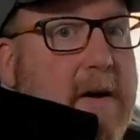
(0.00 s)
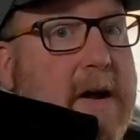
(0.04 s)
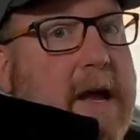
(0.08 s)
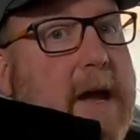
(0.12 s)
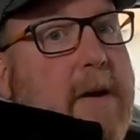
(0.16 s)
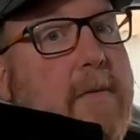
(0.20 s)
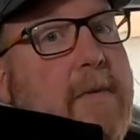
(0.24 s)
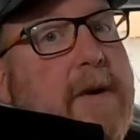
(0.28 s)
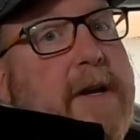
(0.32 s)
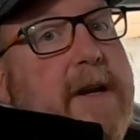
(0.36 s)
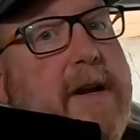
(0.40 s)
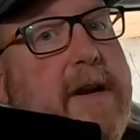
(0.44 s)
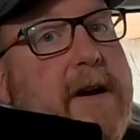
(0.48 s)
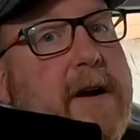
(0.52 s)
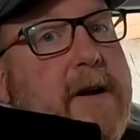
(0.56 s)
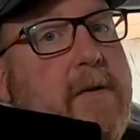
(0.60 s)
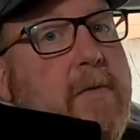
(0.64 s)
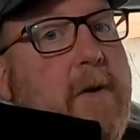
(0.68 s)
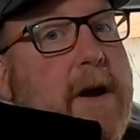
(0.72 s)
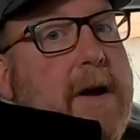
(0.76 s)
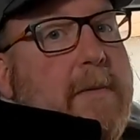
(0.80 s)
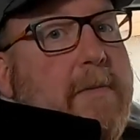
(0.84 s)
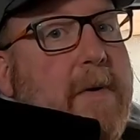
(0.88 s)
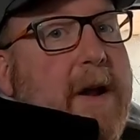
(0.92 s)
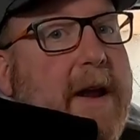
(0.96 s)
Okay, we did a
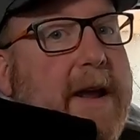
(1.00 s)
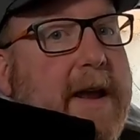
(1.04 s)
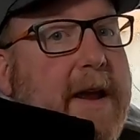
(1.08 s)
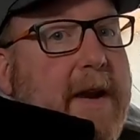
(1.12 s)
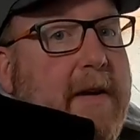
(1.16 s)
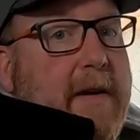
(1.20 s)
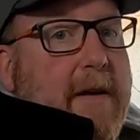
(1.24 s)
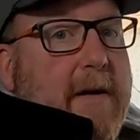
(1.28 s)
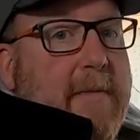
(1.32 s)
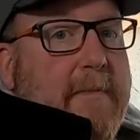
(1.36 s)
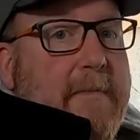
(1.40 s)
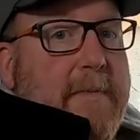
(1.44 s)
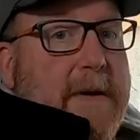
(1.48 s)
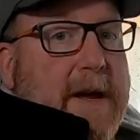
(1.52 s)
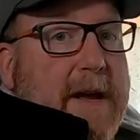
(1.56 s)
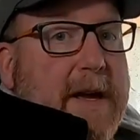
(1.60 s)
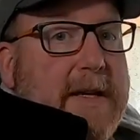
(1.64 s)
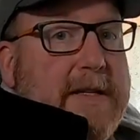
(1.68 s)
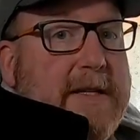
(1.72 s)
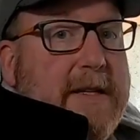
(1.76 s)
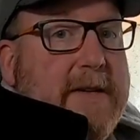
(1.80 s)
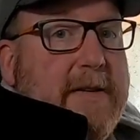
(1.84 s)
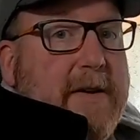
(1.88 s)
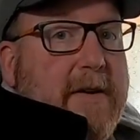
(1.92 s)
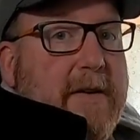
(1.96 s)
quick break here
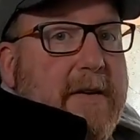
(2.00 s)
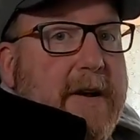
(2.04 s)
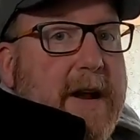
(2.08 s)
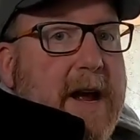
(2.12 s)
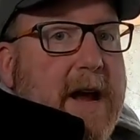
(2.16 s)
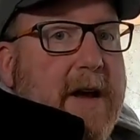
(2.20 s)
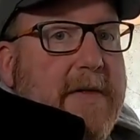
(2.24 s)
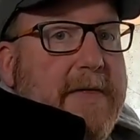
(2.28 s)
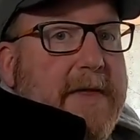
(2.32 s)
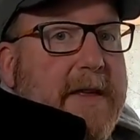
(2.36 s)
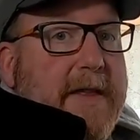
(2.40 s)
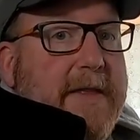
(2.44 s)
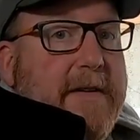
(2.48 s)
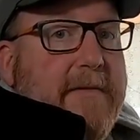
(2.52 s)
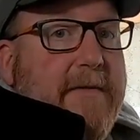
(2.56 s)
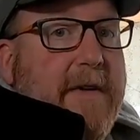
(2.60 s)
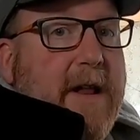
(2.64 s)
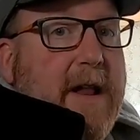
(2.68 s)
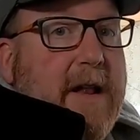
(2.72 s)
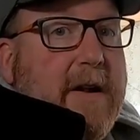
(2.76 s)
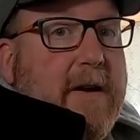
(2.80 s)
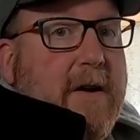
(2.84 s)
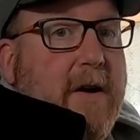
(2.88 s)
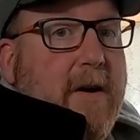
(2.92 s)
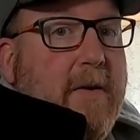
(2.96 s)
because it turned out that the
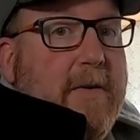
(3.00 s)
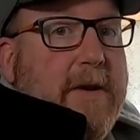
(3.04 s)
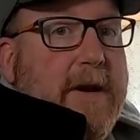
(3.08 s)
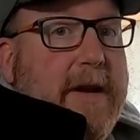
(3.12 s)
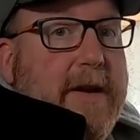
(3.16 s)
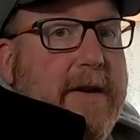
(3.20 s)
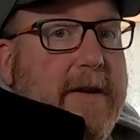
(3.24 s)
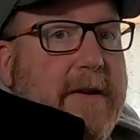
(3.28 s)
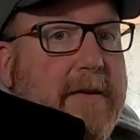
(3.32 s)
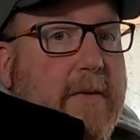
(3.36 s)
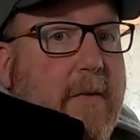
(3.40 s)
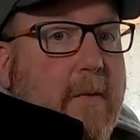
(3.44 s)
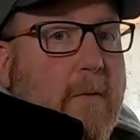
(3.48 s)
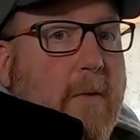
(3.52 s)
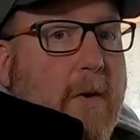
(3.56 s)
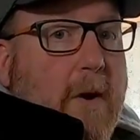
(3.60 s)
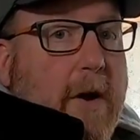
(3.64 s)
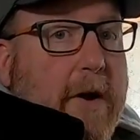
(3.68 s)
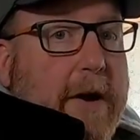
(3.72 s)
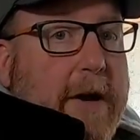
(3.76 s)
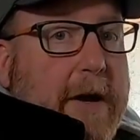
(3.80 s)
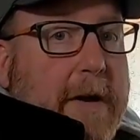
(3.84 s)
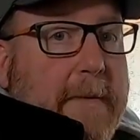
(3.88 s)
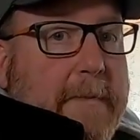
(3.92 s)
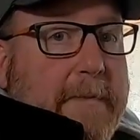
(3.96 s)
Velcro didn't
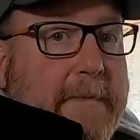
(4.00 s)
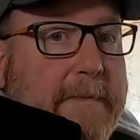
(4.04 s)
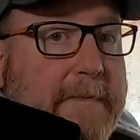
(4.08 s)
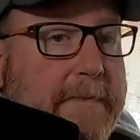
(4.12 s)
work.